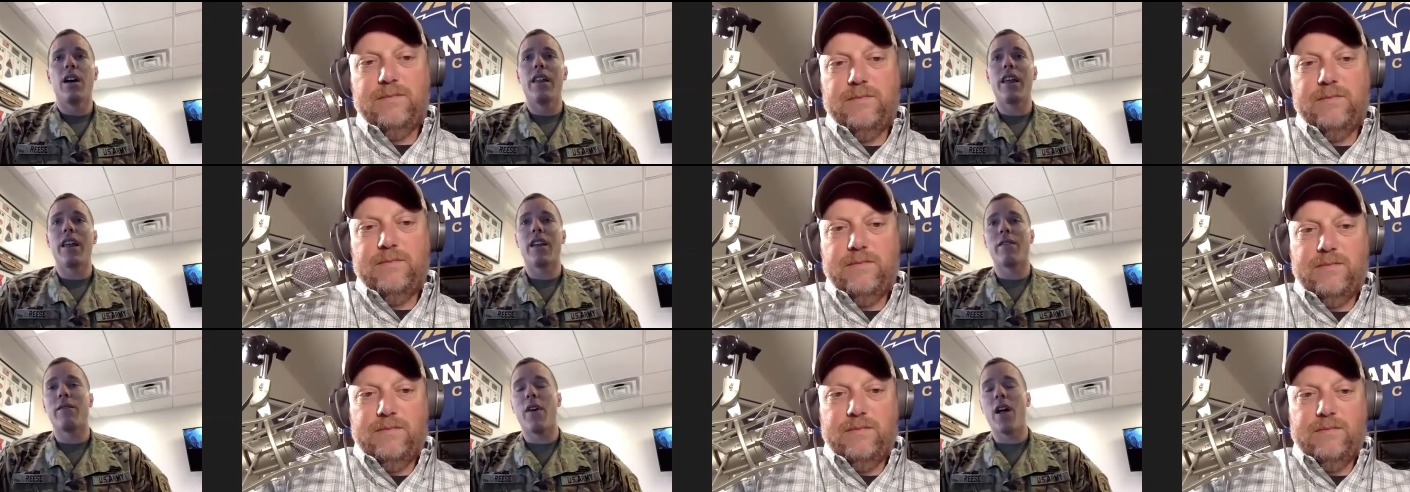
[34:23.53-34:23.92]

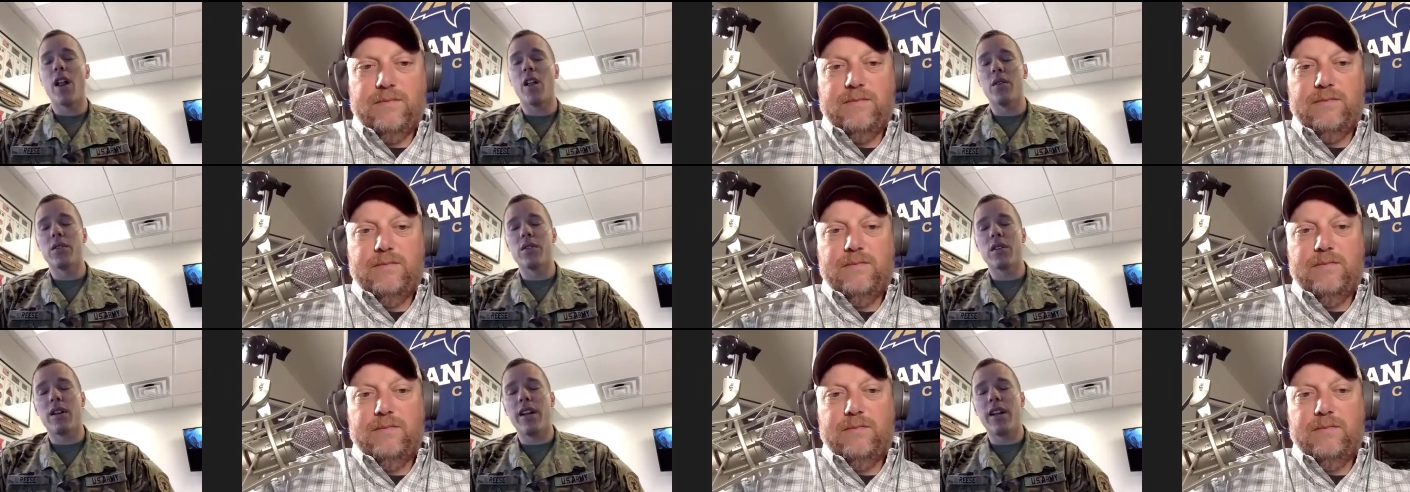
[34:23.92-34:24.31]
Speaker 1: Uh, they can
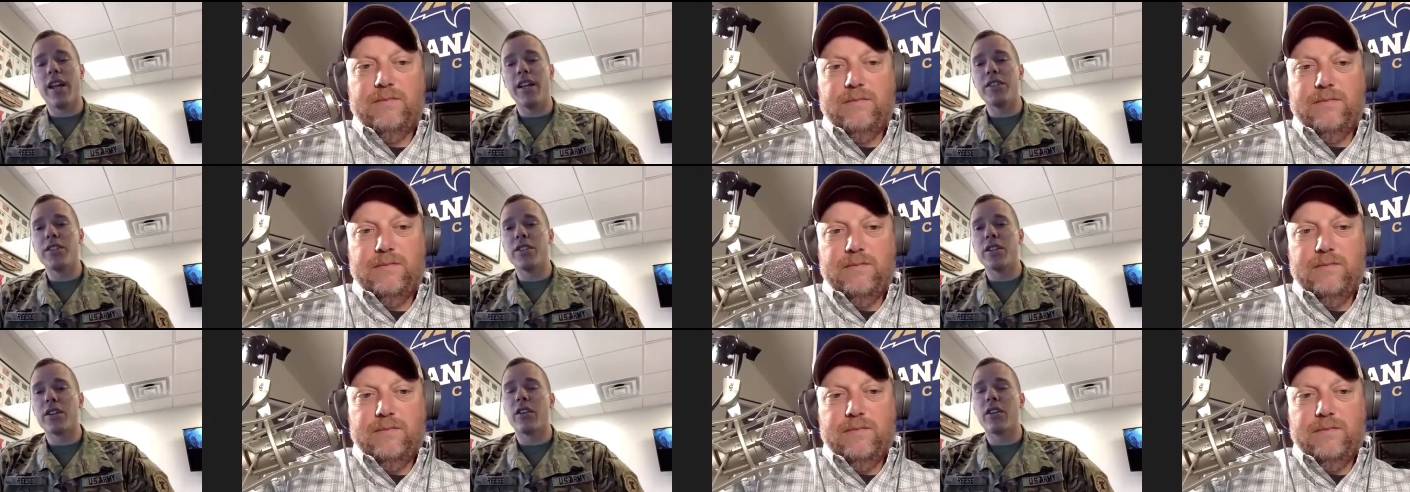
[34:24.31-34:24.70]
follow us
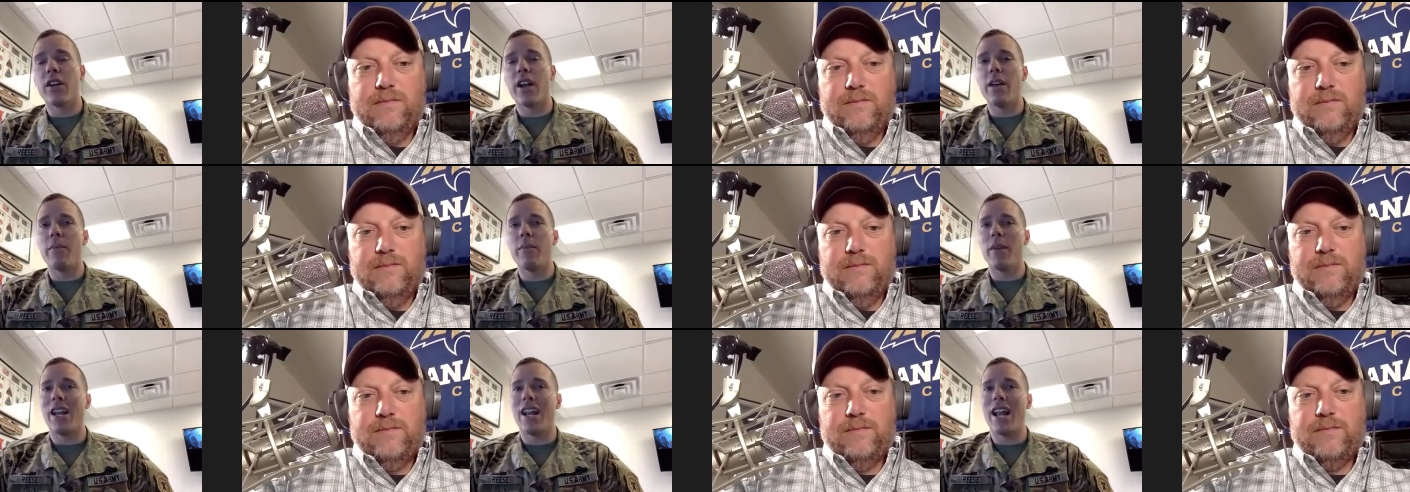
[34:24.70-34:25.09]
on
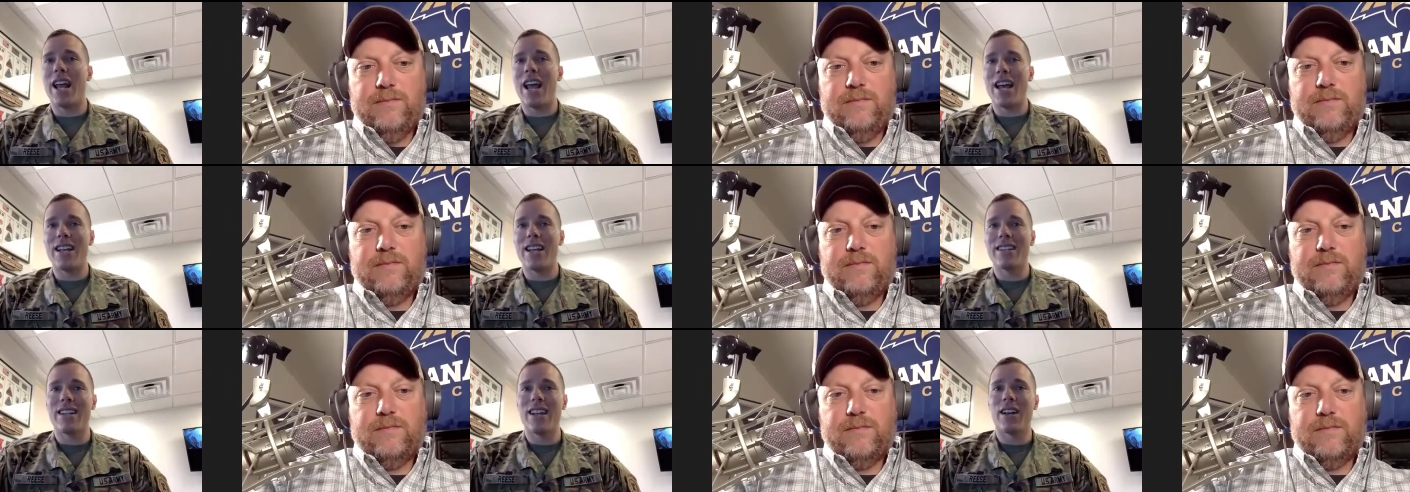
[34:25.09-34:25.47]
Instagram
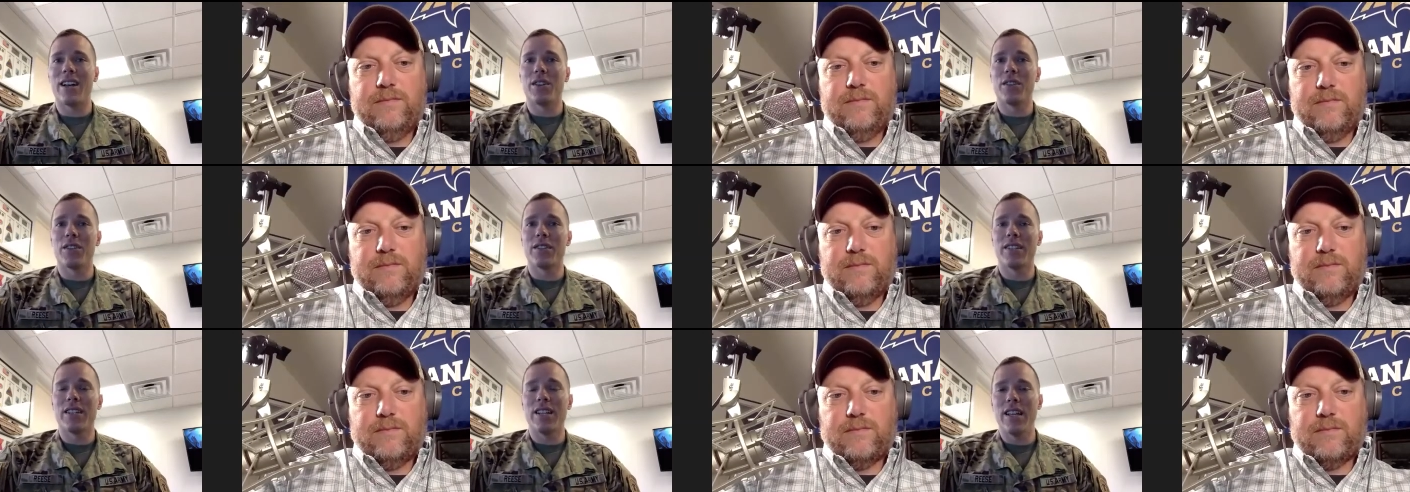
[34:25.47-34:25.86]
at
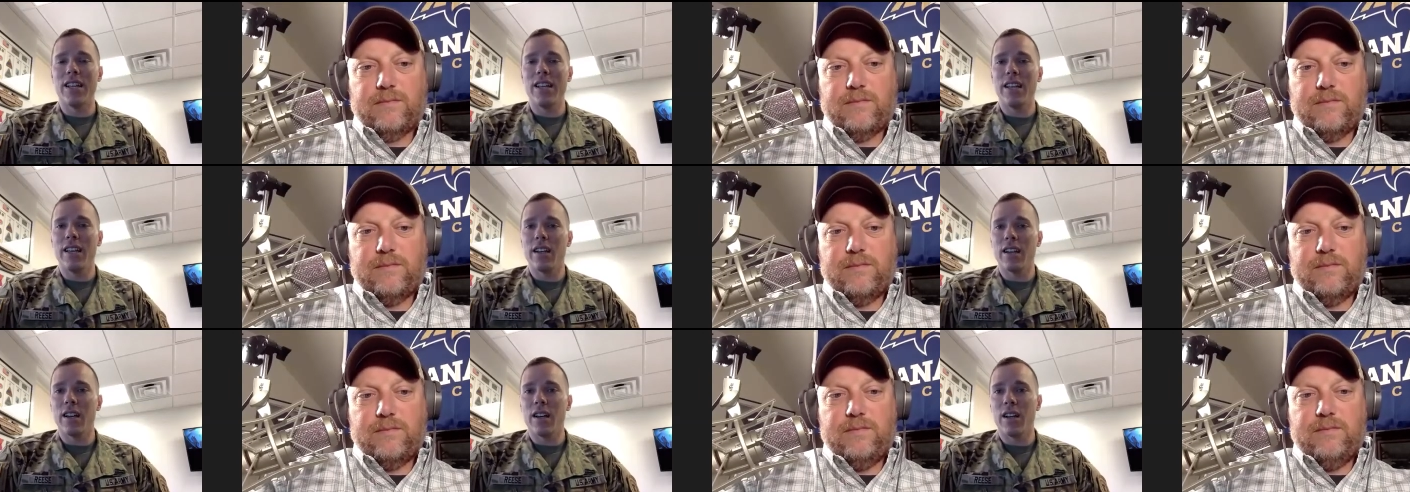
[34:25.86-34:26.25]

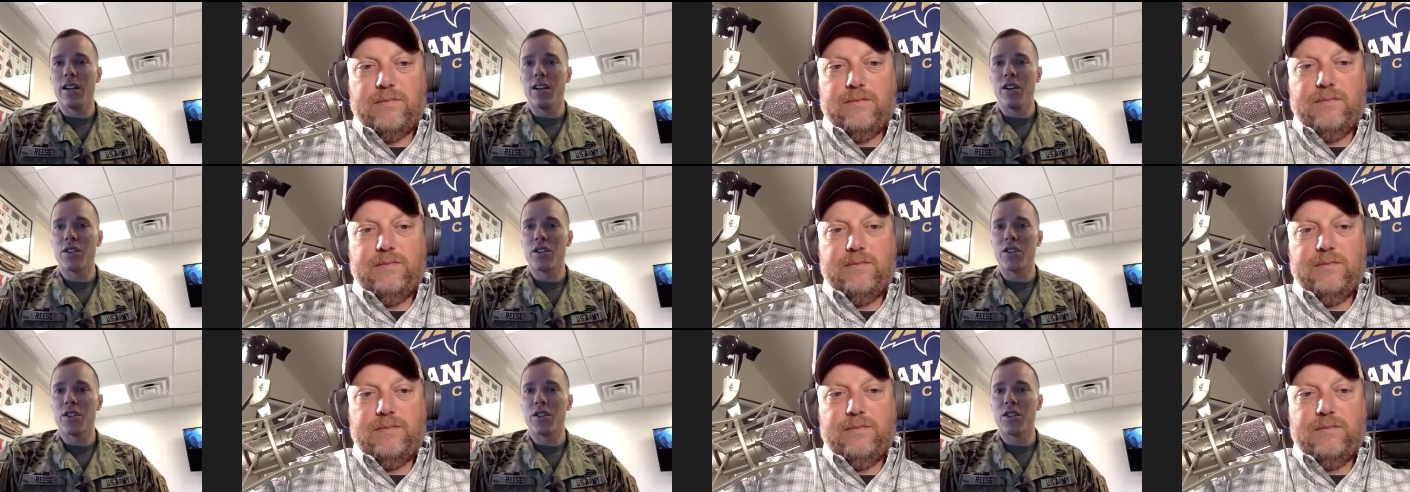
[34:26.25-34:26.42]
SLC